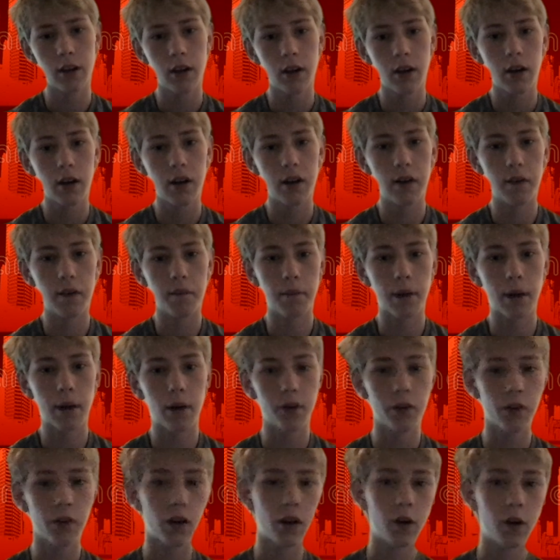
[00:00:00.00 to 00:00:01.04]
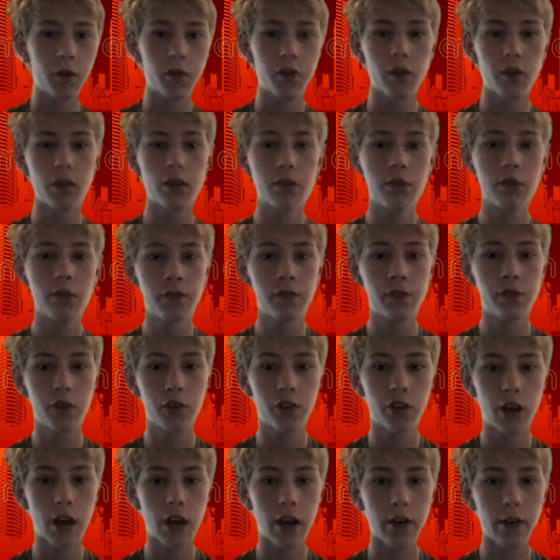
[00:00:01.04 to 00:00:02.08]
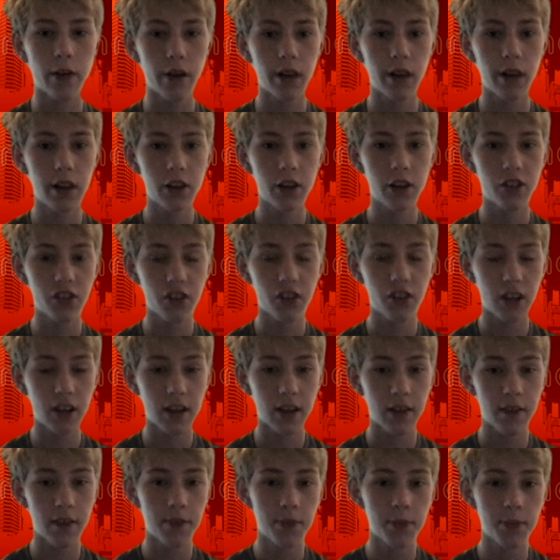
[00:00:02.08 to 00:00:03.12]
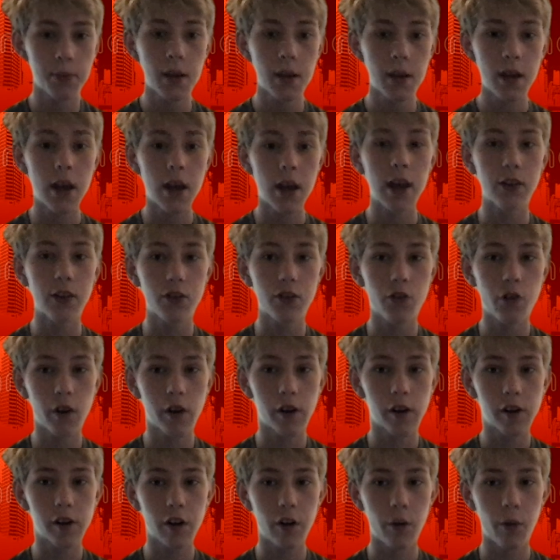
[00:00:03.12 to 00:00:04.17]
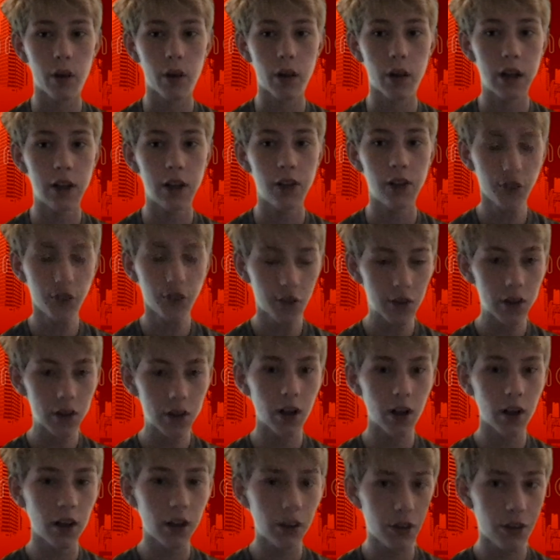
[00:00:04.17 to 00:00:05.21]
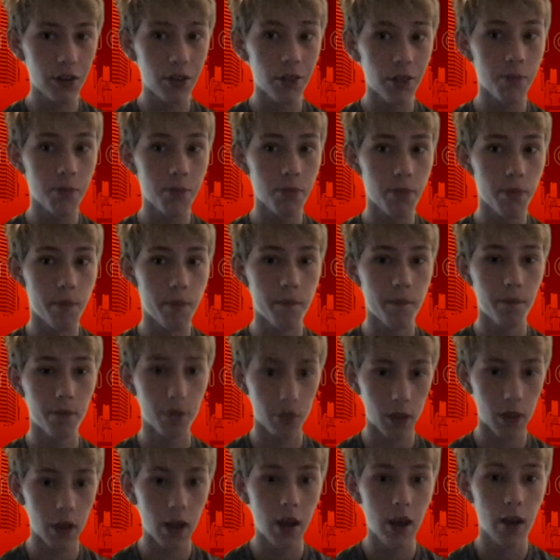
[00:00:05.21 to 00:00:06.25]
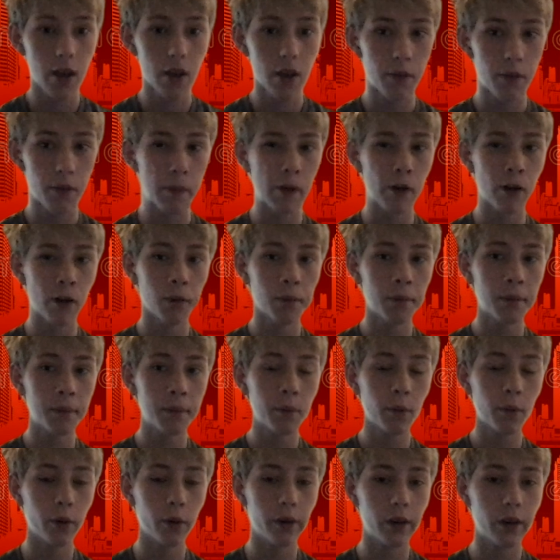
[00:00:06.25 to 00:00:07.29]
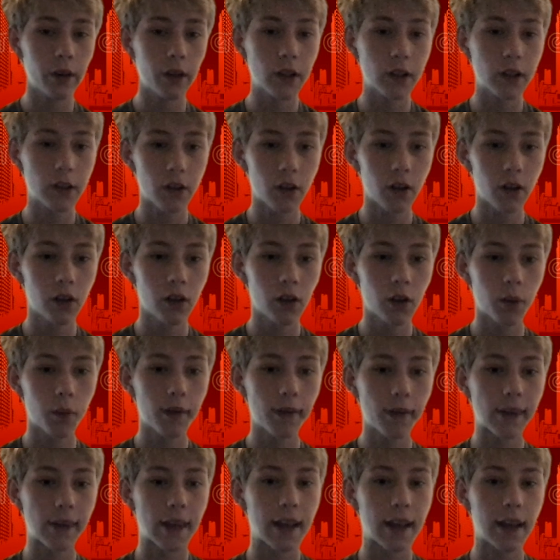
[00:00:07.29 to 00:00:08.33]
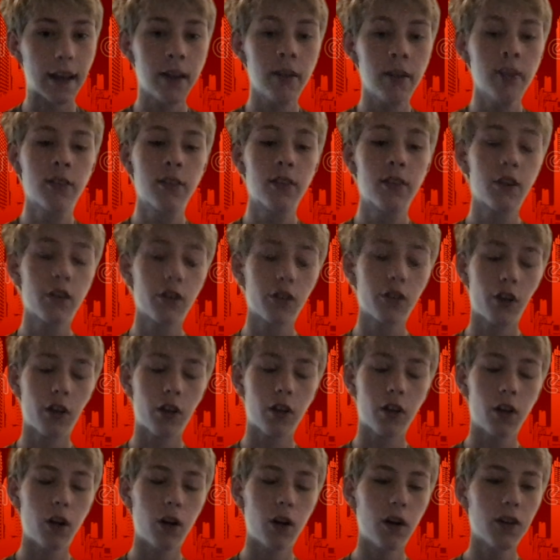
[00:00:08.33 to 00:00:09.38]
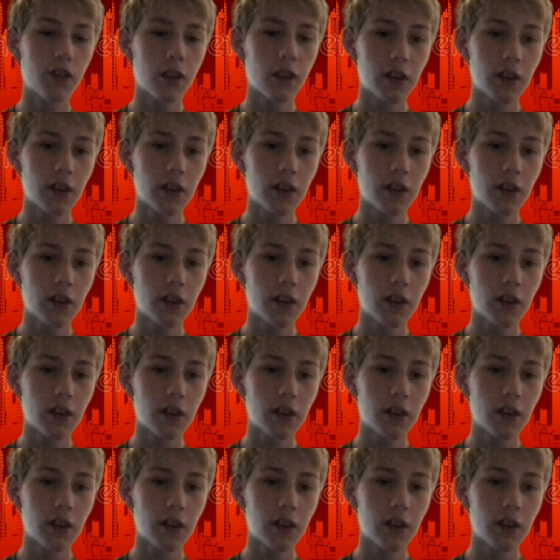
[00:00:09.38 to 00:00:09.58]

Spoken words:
pound offer for Jack Grealish has triggered a release clause. For people who don't know what that is, there's a clause